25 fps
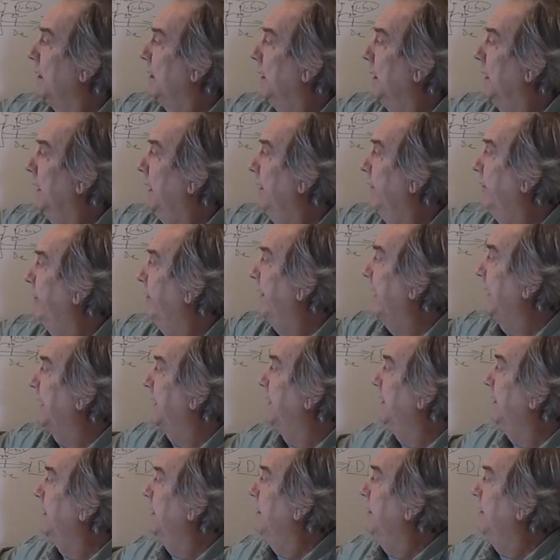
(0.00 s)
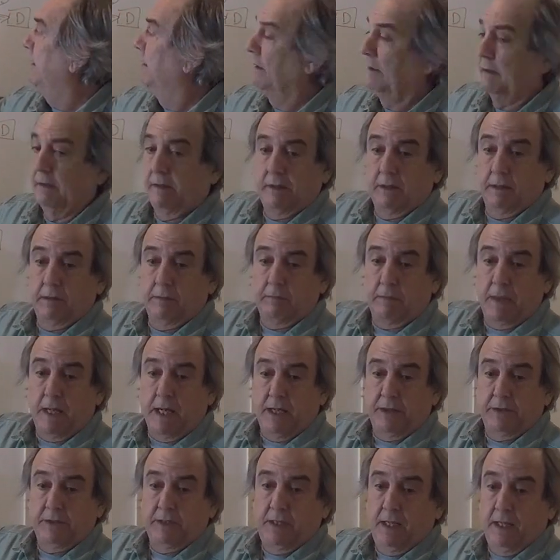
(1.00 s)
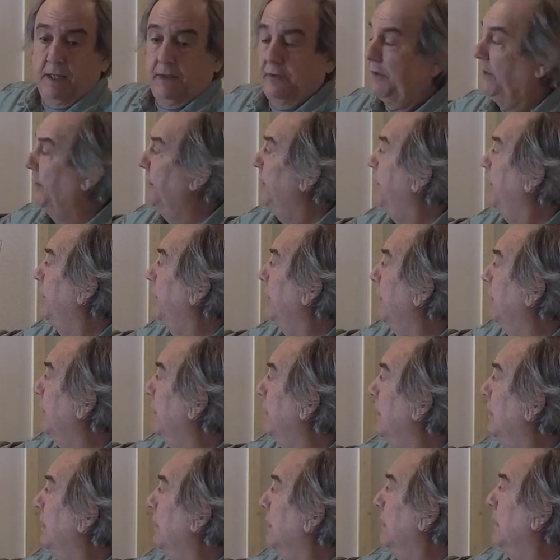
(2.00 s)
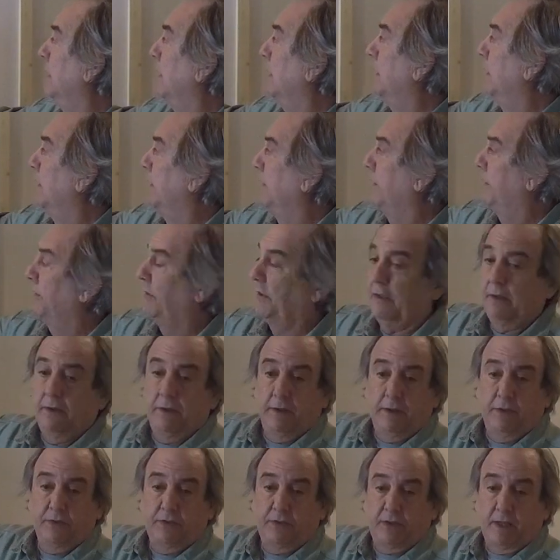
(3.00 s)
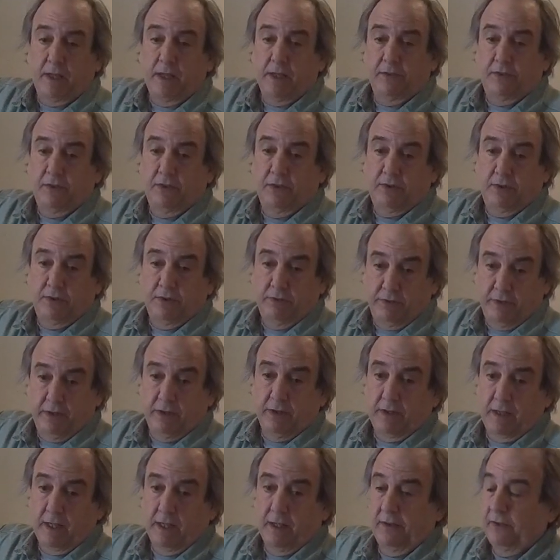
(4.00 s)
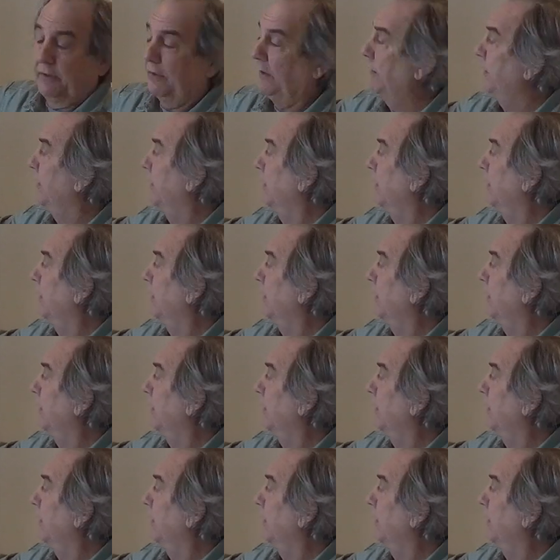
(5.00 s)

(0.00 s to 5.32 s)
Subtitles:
infected, mild cases, serious cases, severe cases,